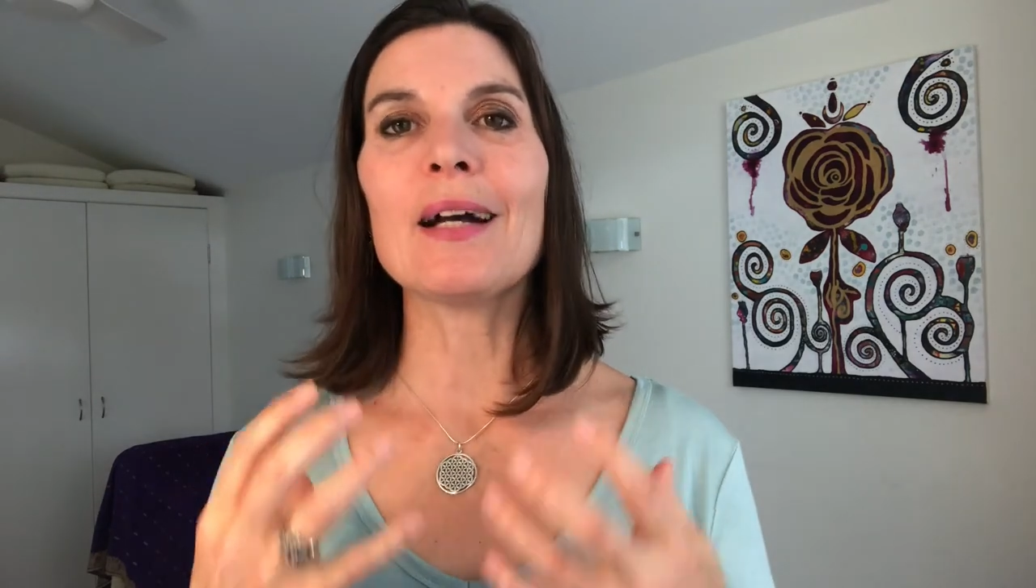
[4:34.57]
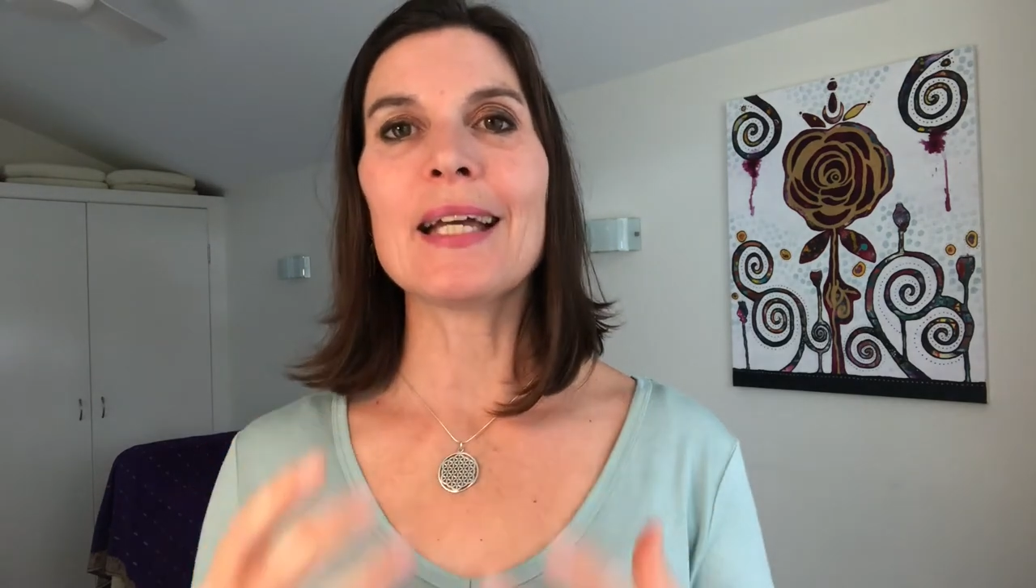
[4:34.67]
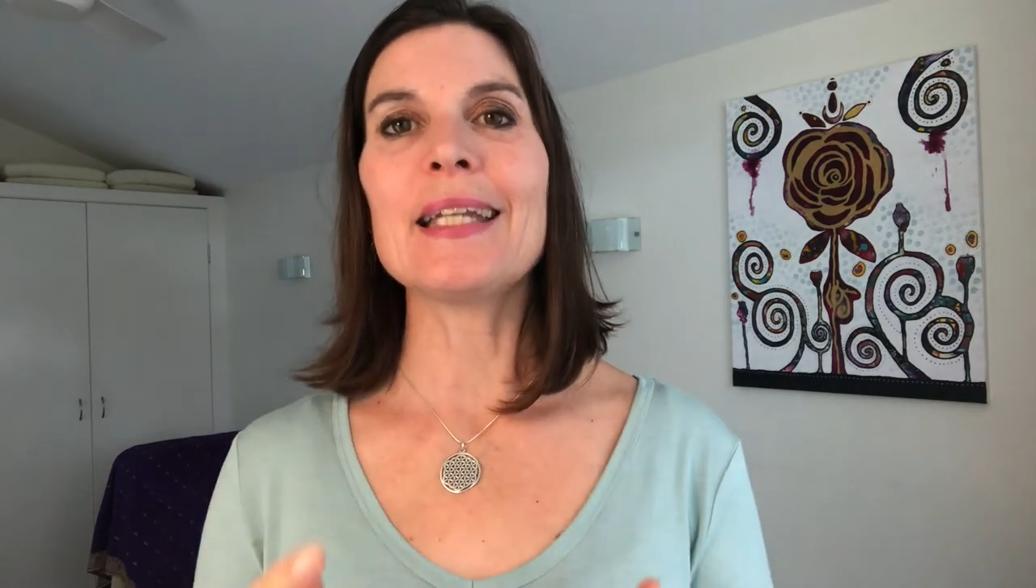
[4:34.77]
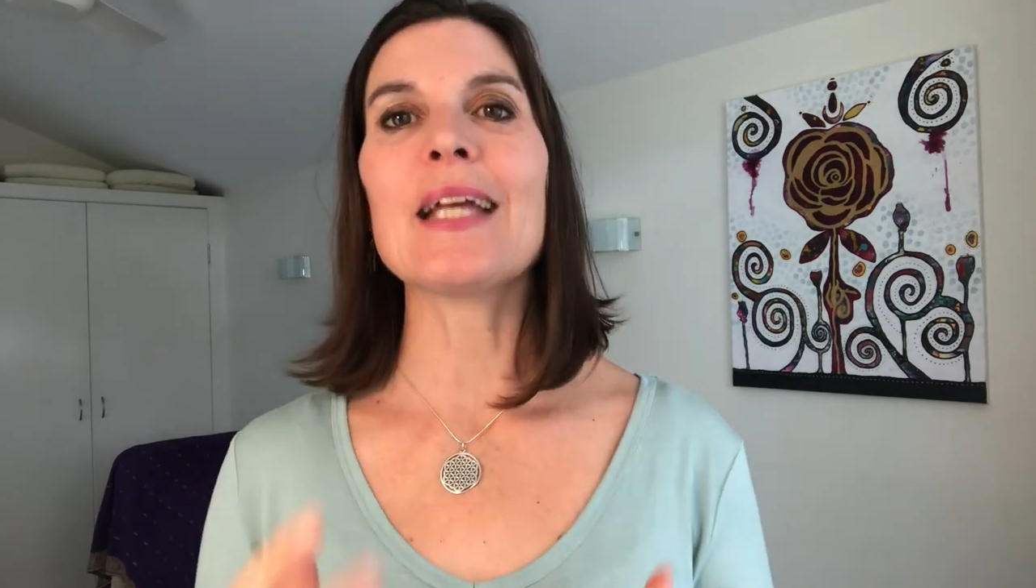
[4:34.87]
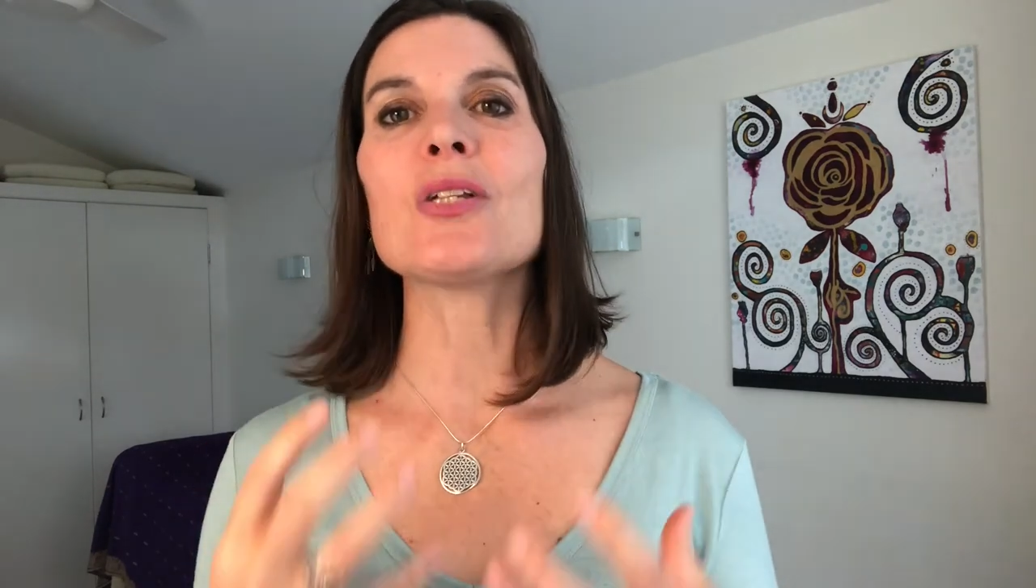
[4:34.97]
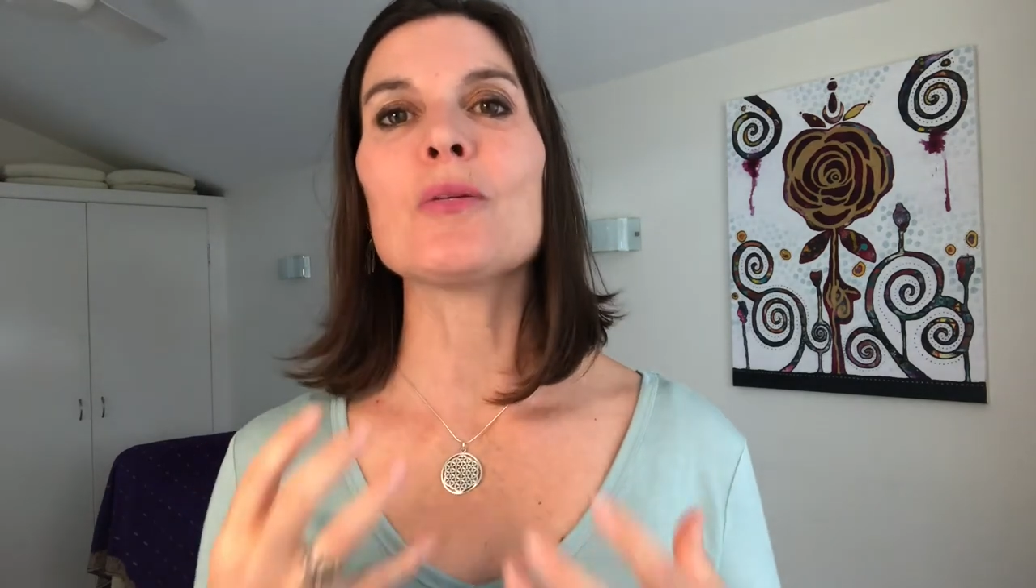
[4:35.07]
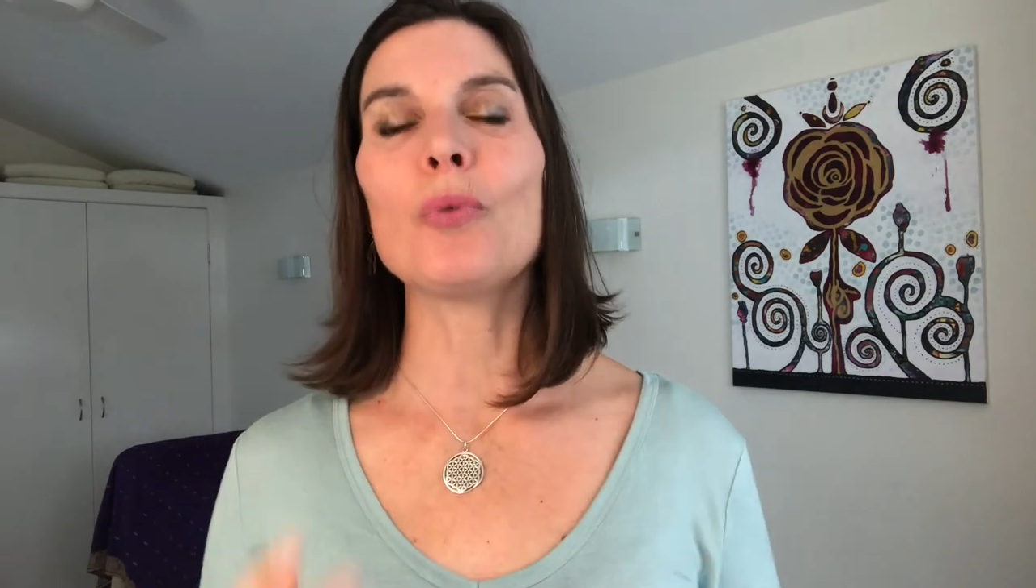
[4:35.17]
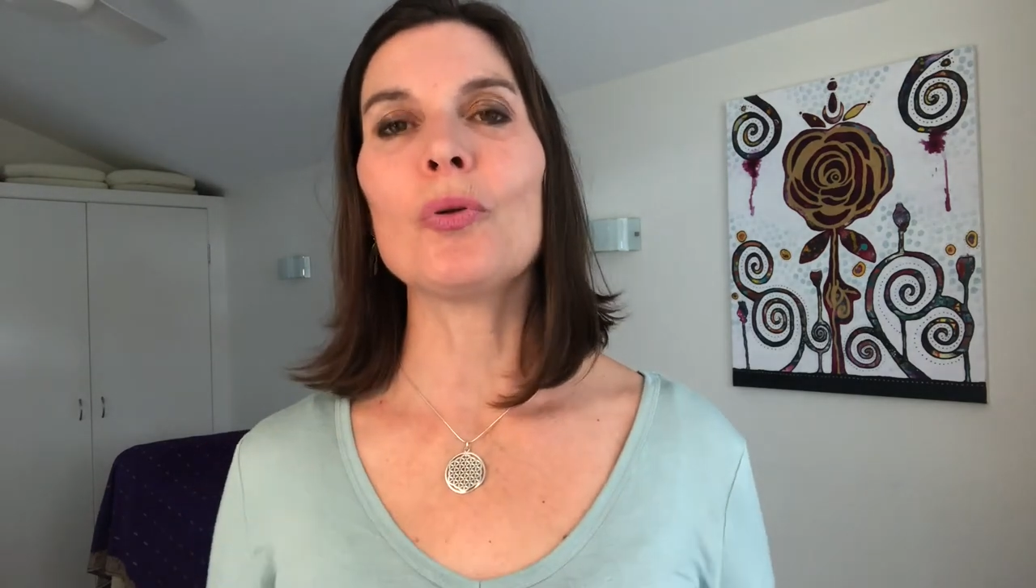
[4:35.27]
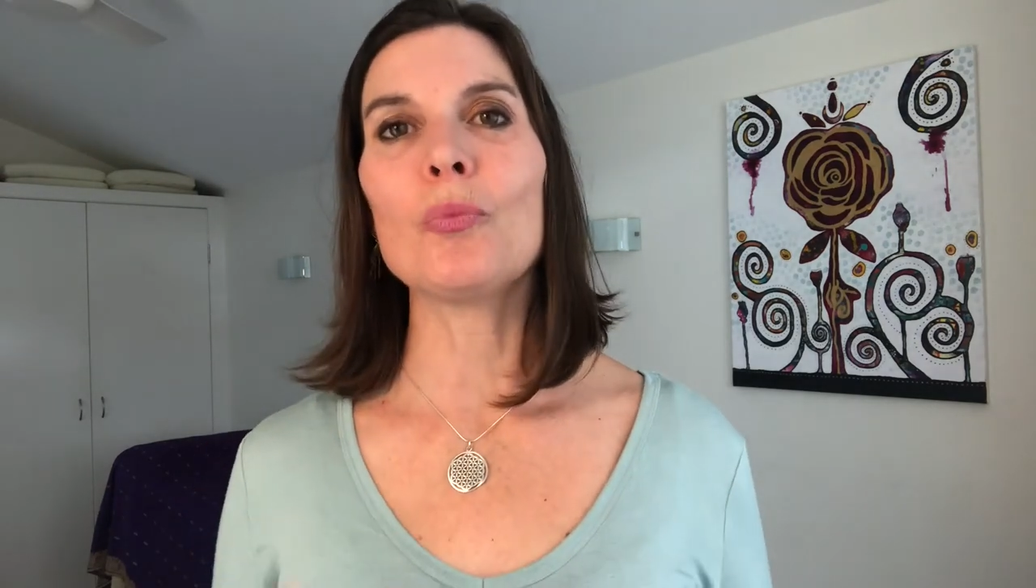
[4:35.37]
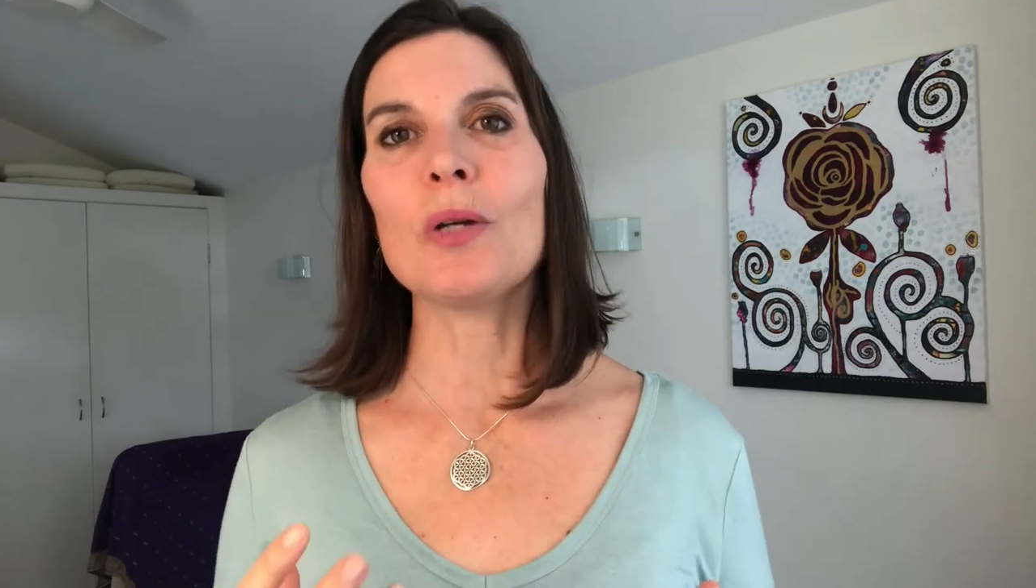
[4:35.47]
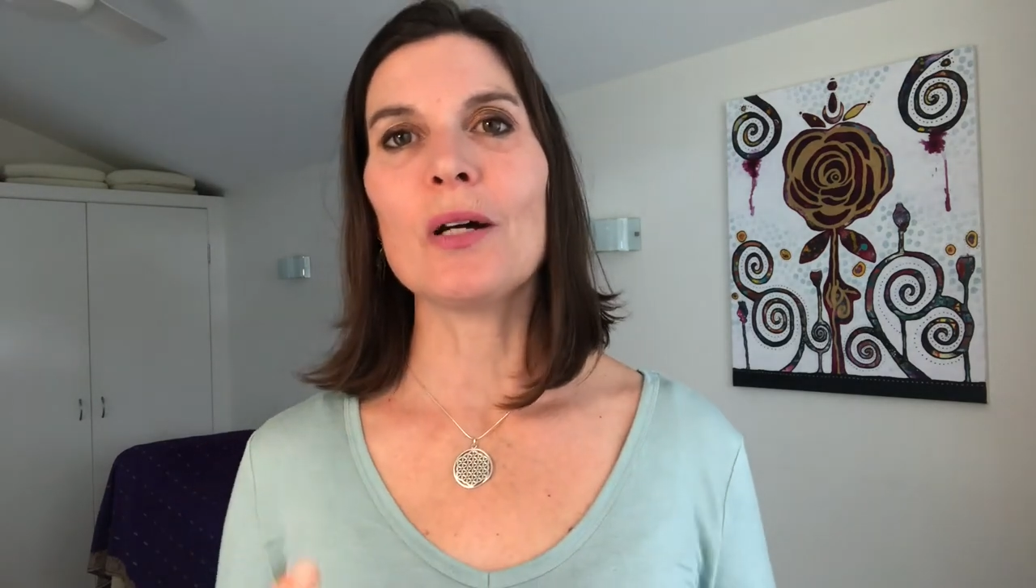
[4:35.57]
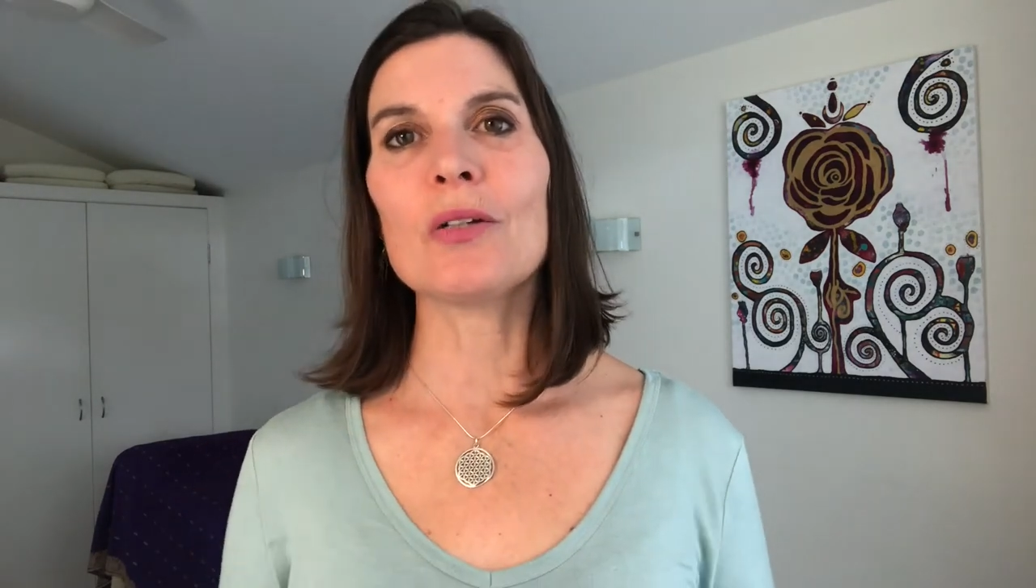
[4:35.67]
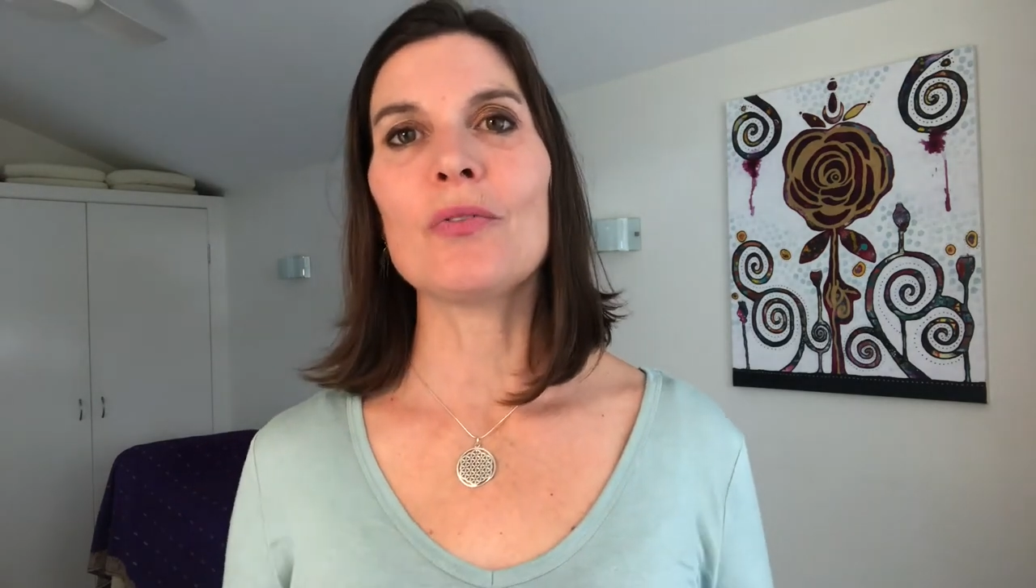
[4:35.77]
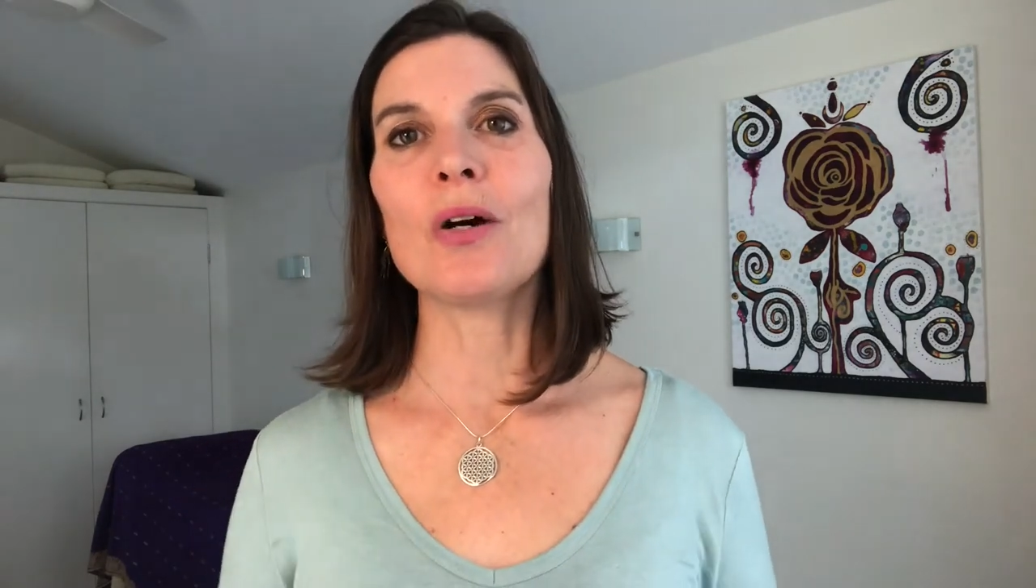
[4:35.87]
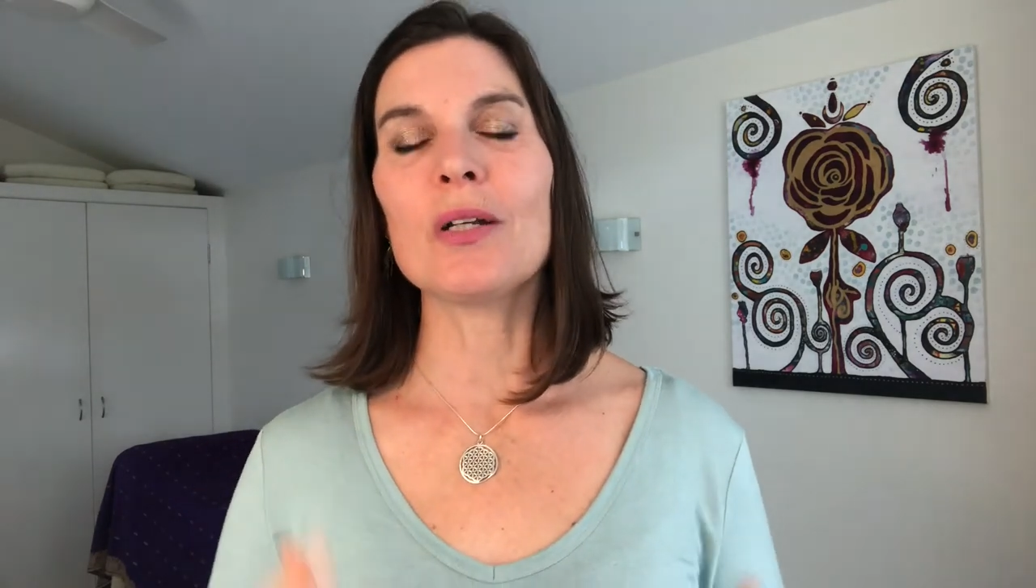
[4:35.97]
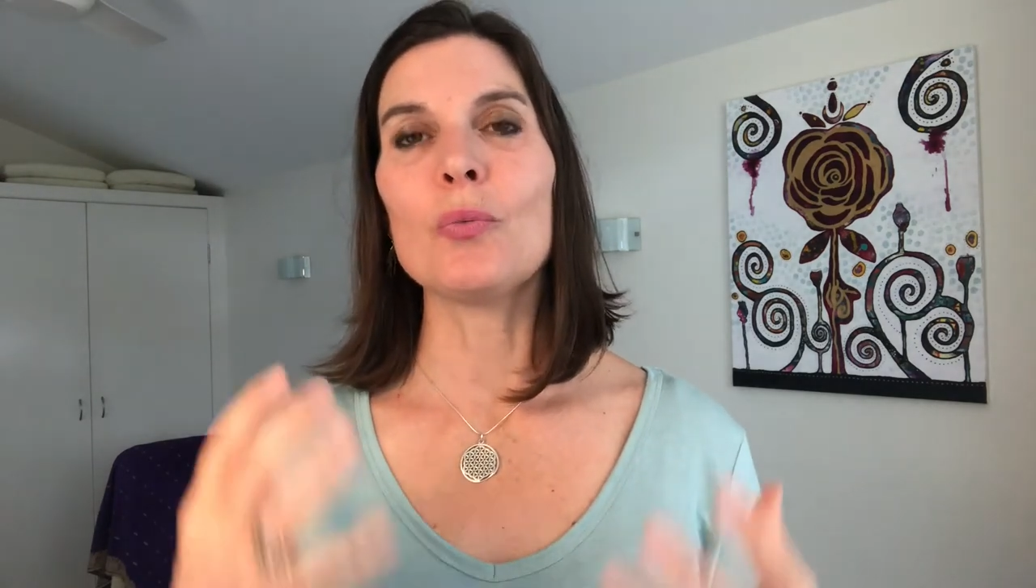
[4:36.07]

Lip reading: connected more than we are divided.